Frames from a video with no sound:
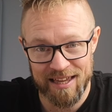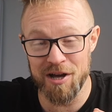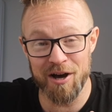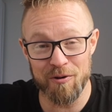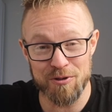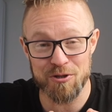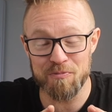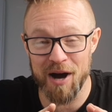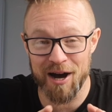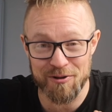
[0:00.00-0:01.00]
I was
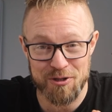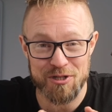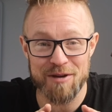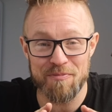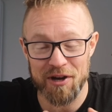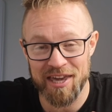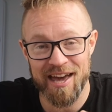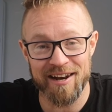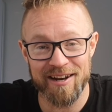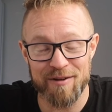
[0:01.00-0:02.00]
about to say my
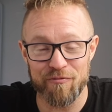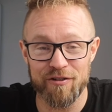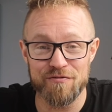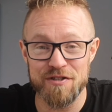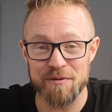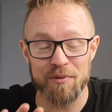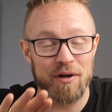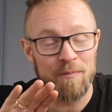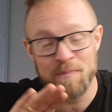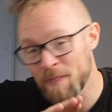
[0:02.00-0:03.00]
Canon M50, but
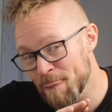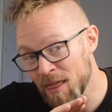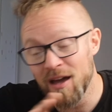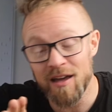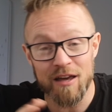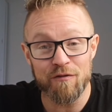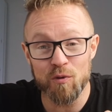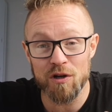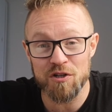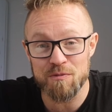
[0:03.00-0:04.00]
if you
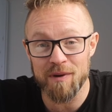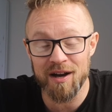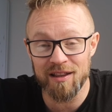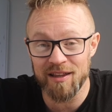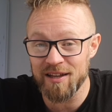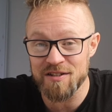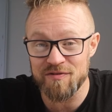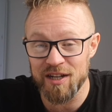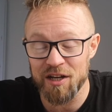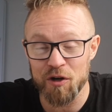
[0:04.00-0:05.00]
watched my latest
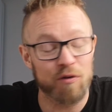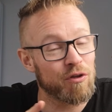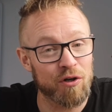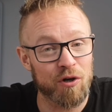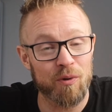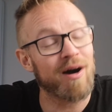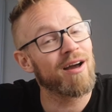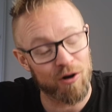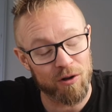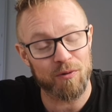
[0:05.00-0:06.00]
video, you know I
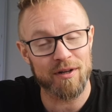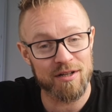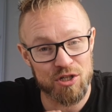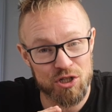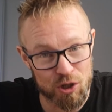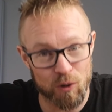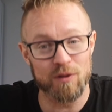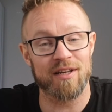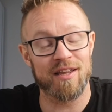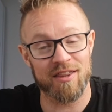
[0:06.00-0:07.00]
already sold
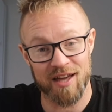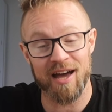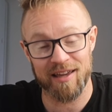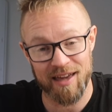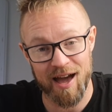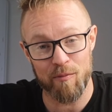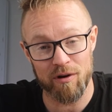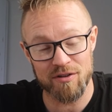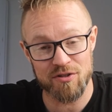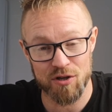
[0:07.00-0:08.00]
that camera.
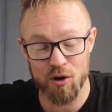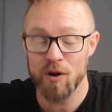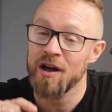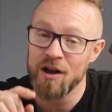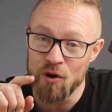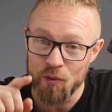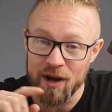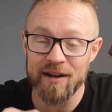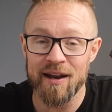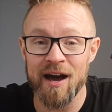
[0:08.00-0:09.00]
So right
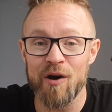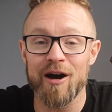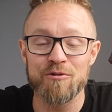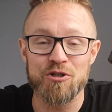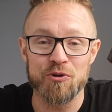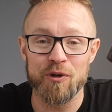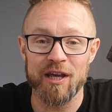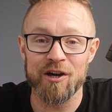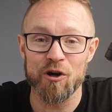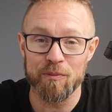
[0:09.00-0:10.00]
now I'm shooting
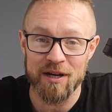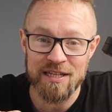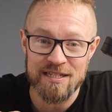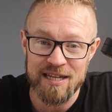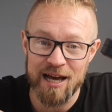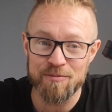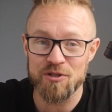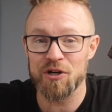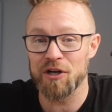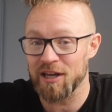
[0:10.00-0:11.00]
on my
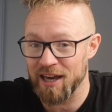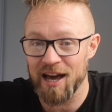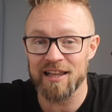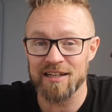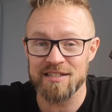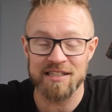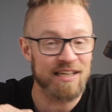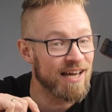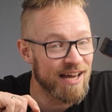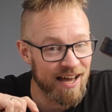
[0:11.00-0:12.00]
Samsung Galaxy
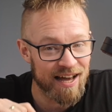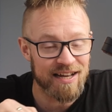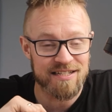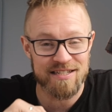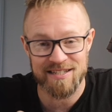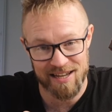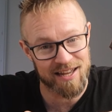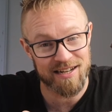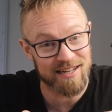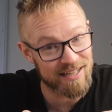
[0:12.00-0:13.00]

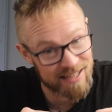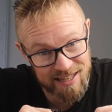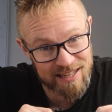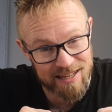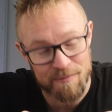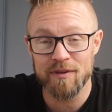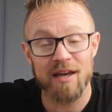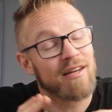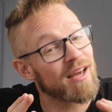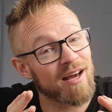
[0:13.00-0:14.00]
S10e. And
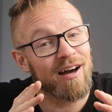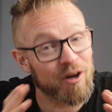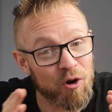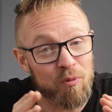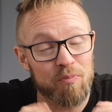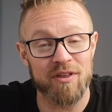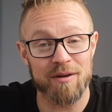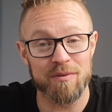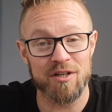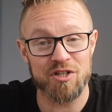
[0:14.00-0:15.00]
yeah, I hope the
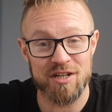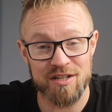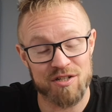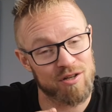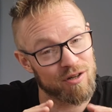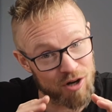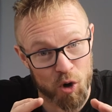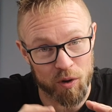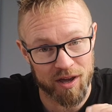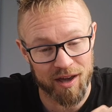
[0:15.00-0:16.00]
image is
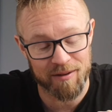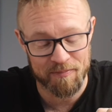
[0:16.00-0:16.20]
okay.